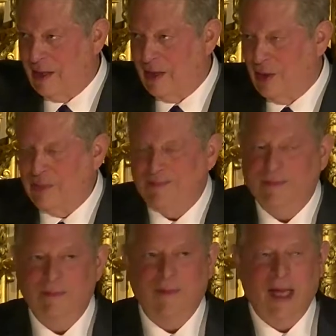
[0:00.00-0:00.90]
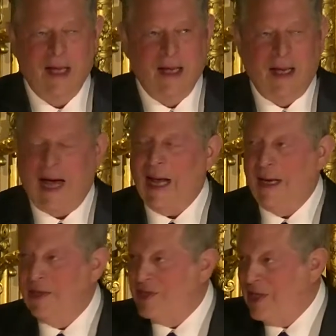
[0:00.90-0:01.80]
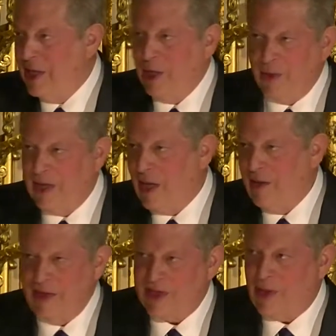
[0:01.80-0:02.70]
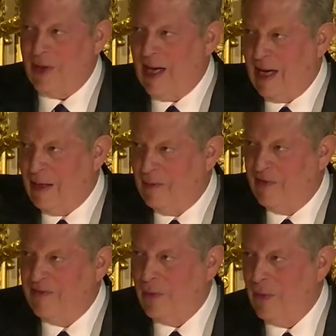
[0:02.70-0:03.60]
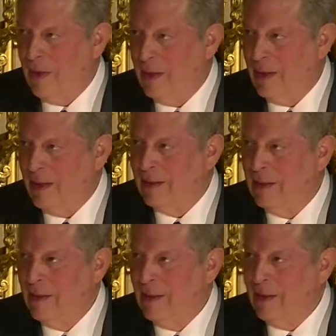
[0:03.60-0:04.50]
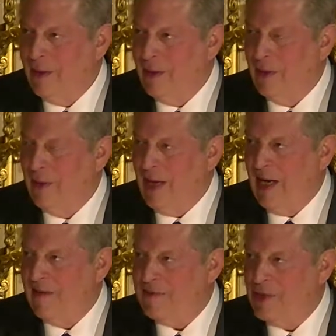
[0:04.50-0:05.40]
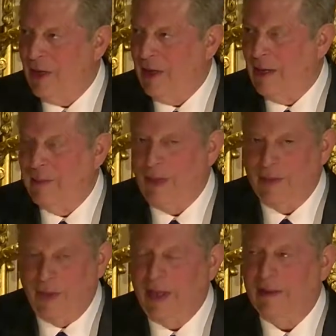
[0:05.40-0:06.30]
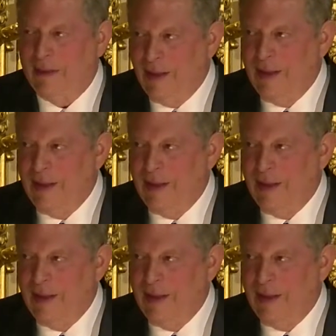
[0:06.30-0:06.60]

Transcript: to you. I didn't see you in all this crowd before you arrived, Charlie, but we